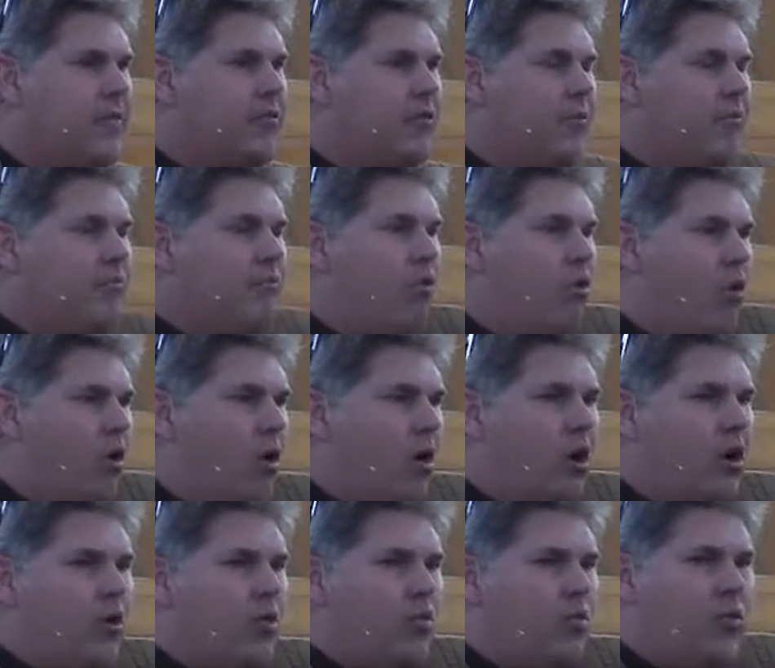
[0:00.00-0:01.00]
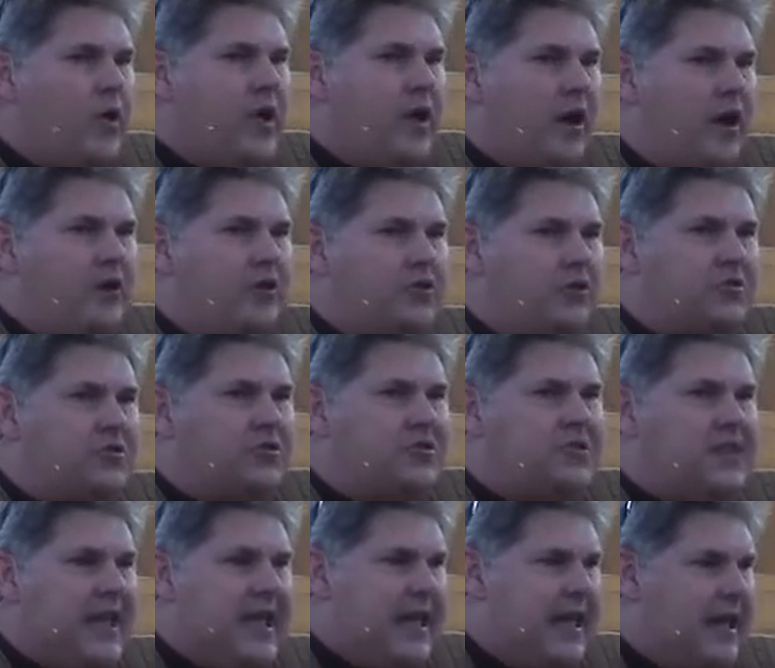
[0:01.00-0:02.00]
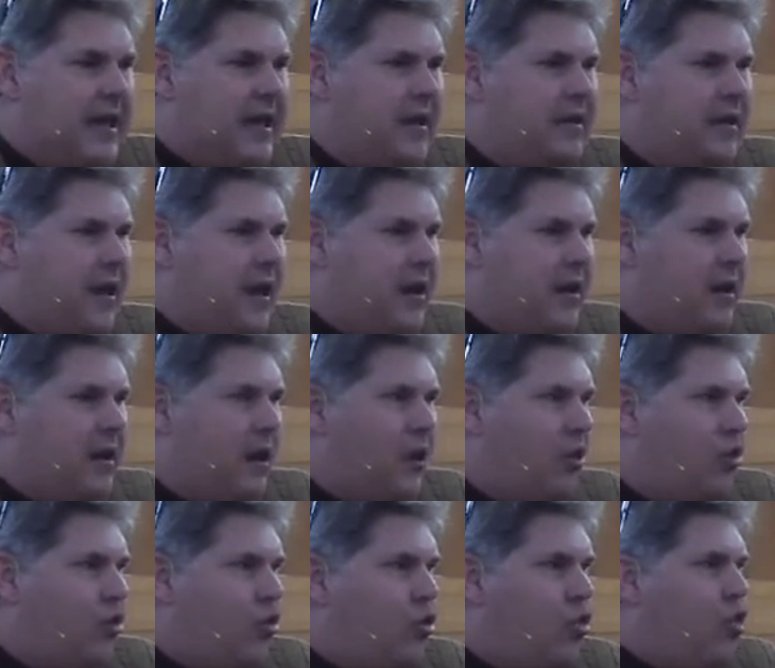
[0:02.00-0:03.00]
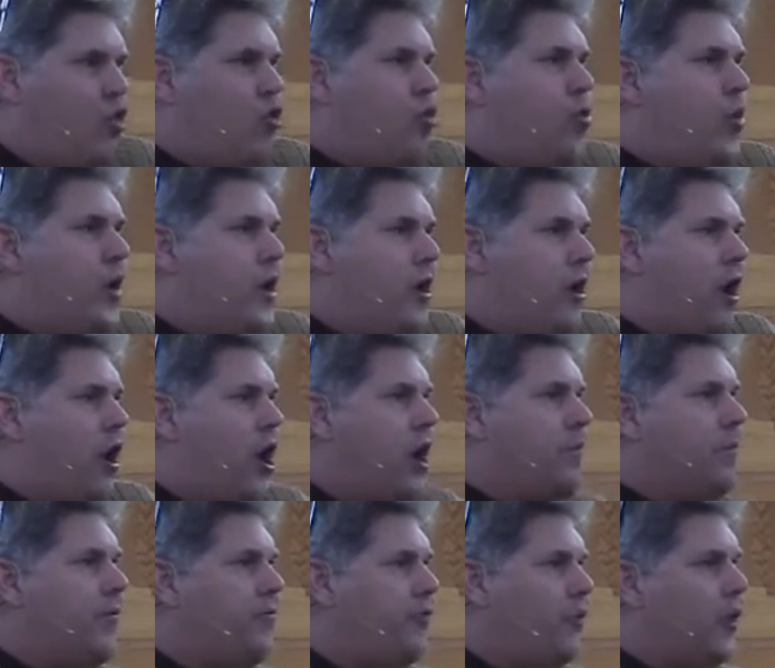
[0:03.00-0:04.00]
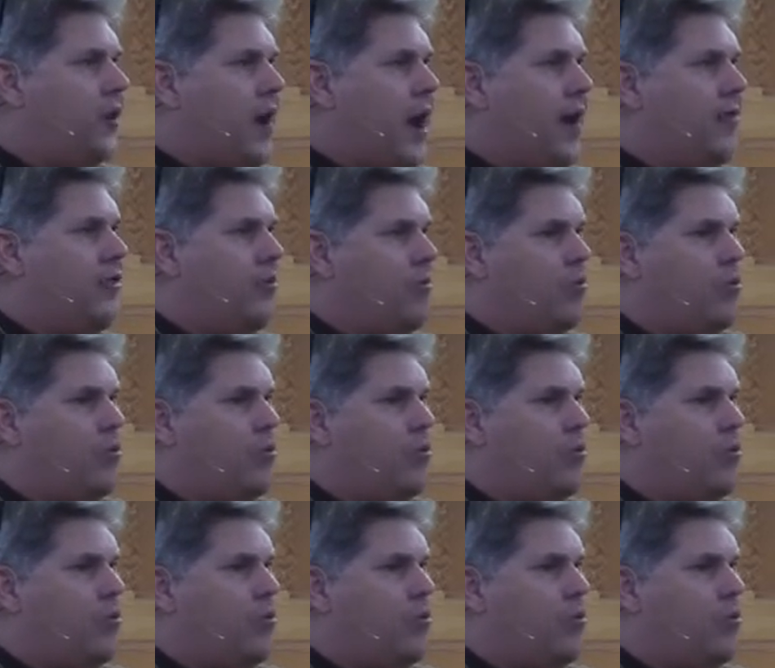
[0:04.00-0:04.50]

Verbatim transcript: The more we understand and who we are before God, the